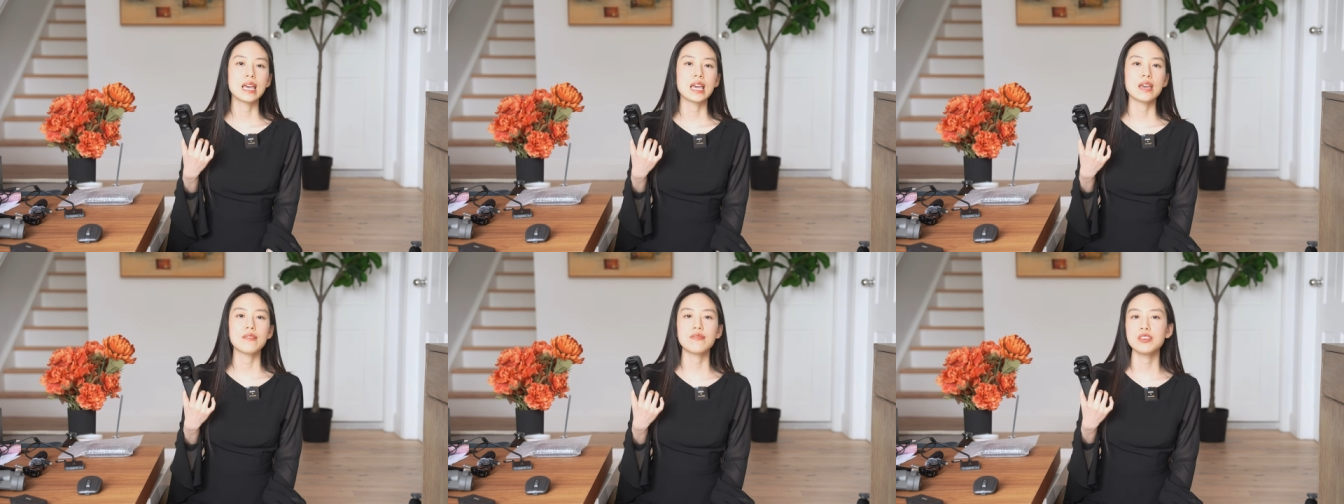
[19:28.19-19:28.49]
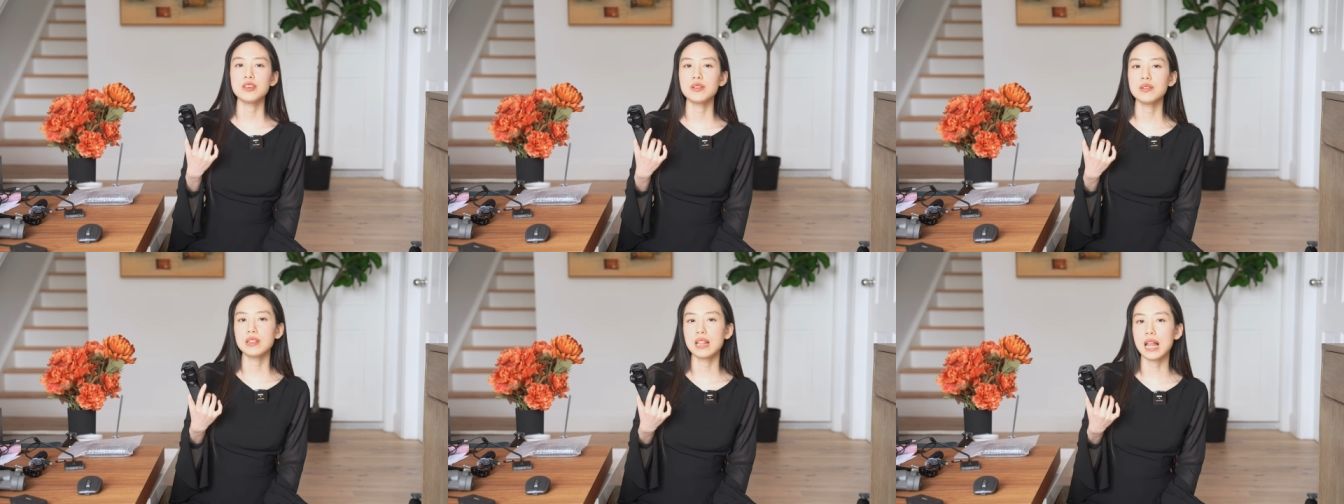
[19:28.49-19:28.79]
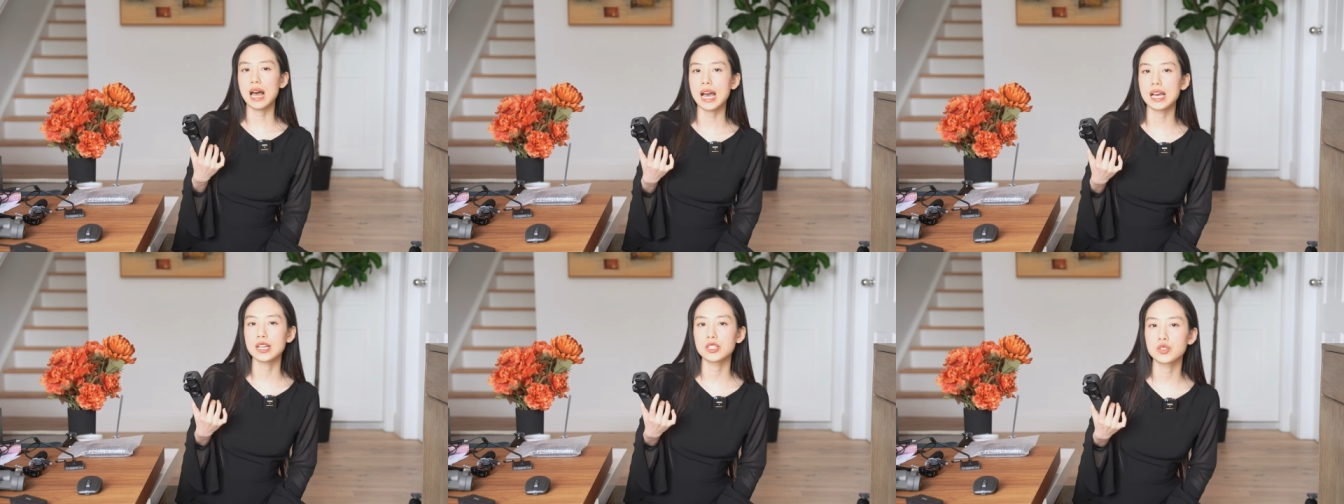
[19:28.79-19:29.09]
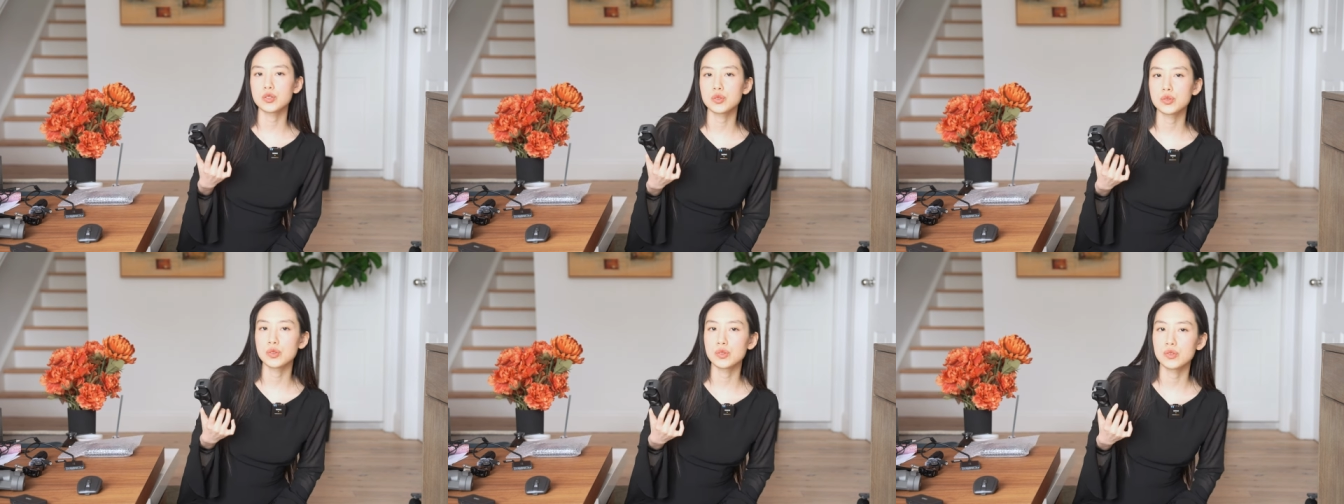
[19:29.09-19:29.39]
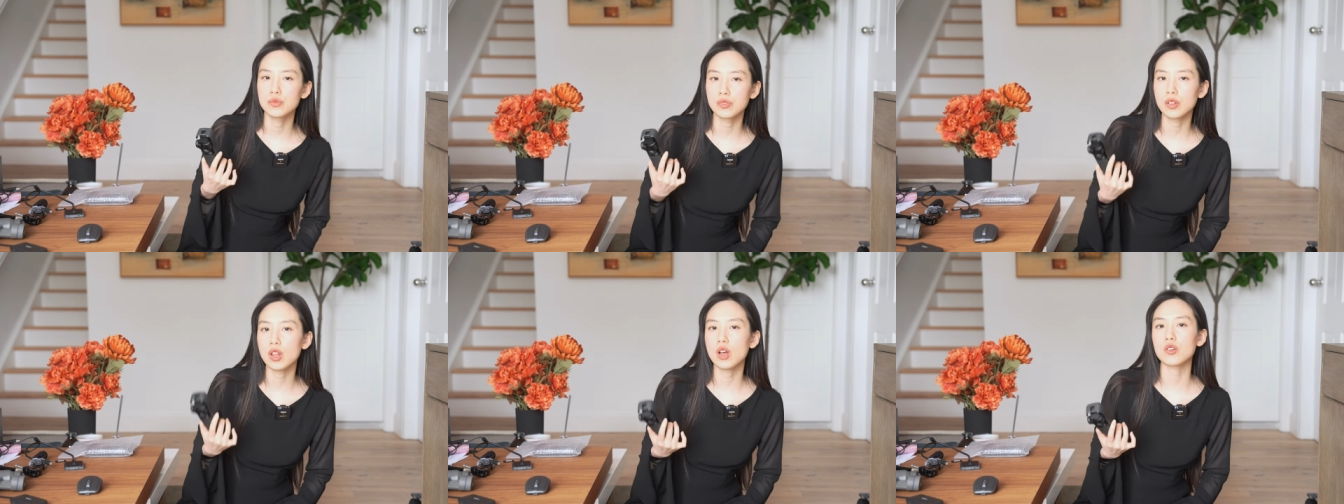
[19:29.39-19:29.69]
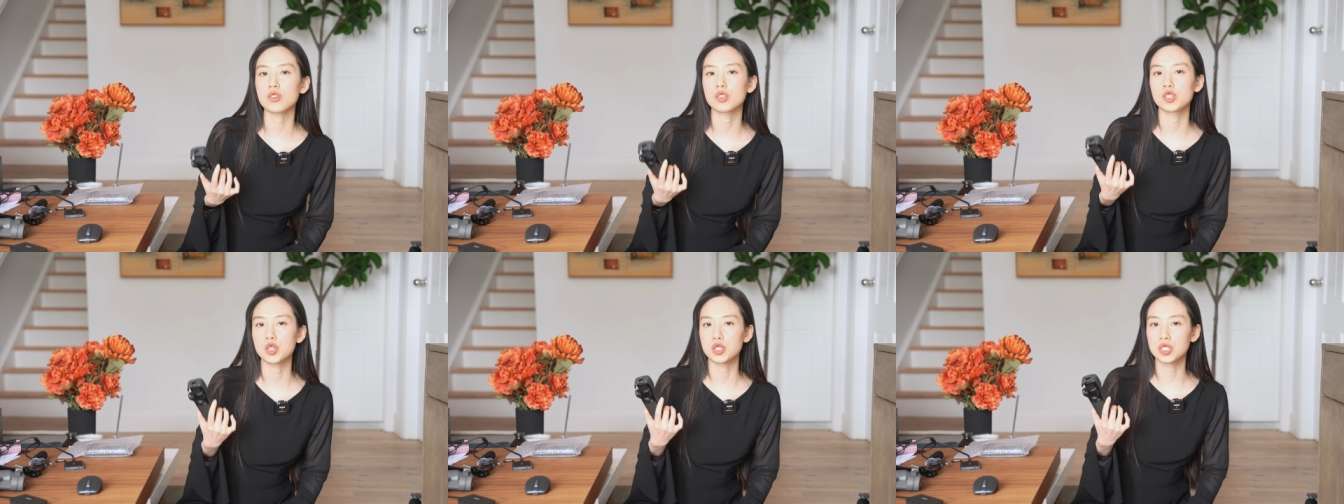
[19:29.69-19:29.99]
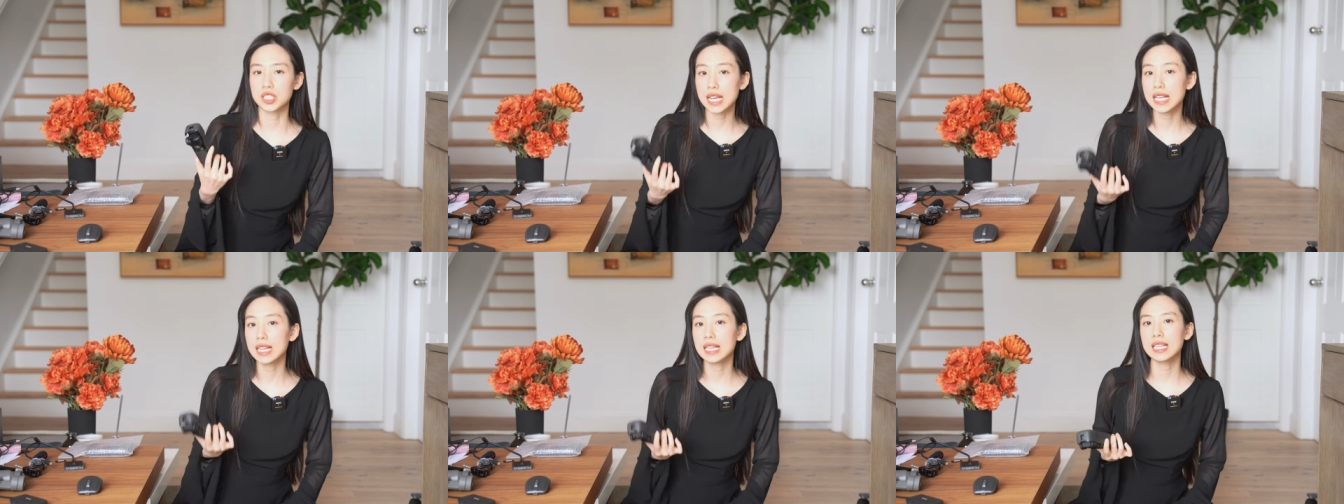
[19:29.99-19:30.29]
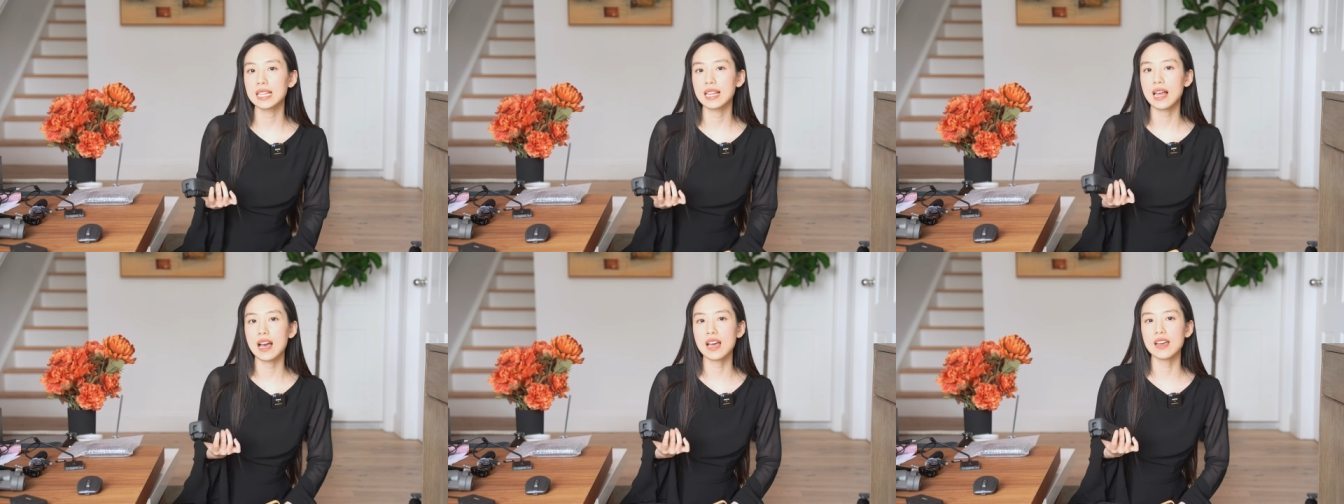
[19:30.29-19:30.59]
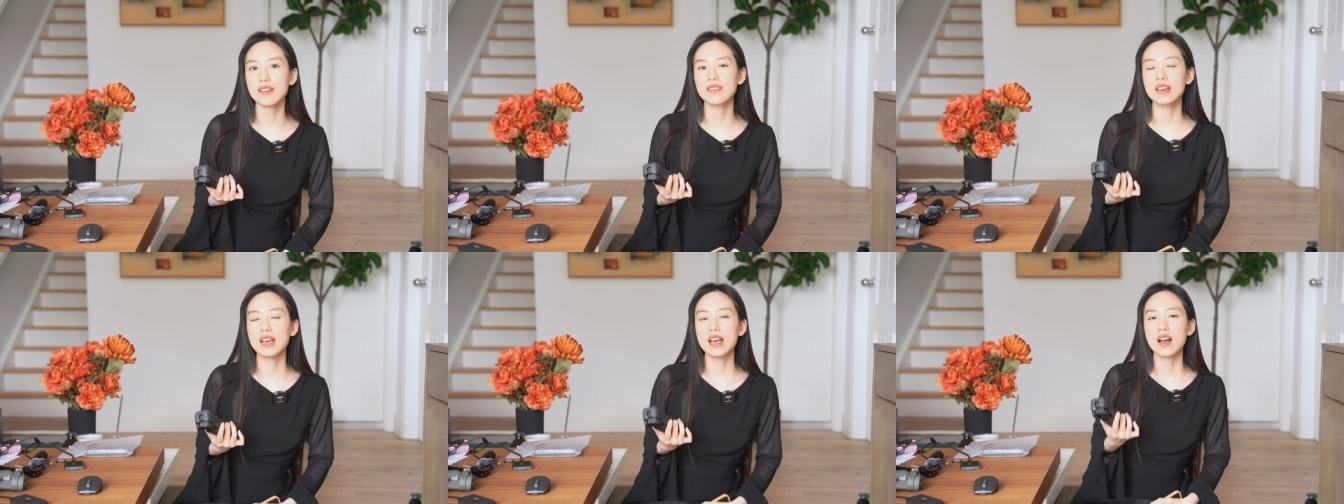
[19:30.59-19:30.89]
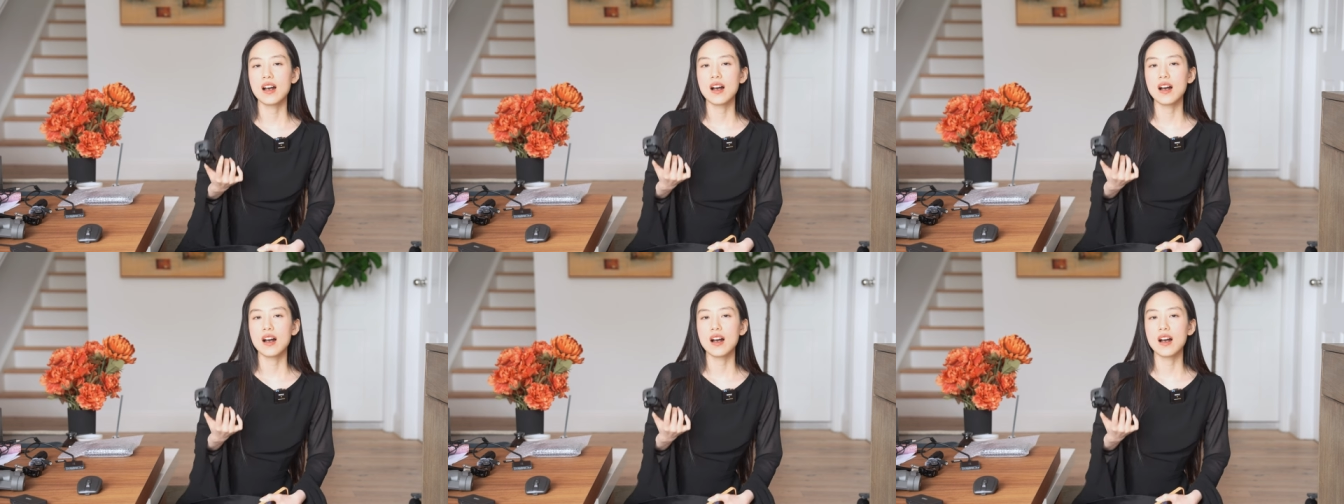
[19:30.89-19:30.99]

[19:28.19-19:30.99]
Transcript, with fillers: if you like to vlog your daily life,